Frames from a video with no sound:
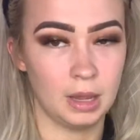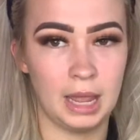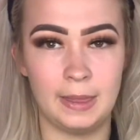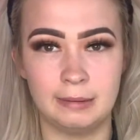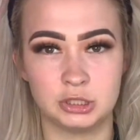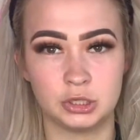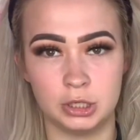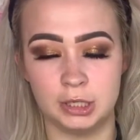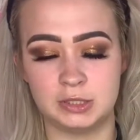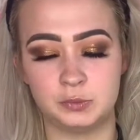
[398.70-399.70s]
And then I'm just going
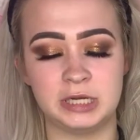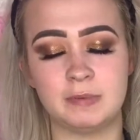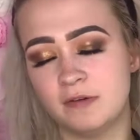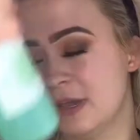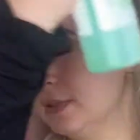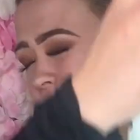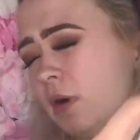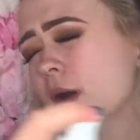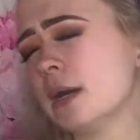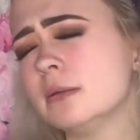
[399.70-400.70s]
to spritz my face
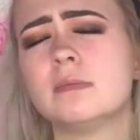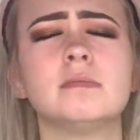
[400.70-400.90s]
beforehand.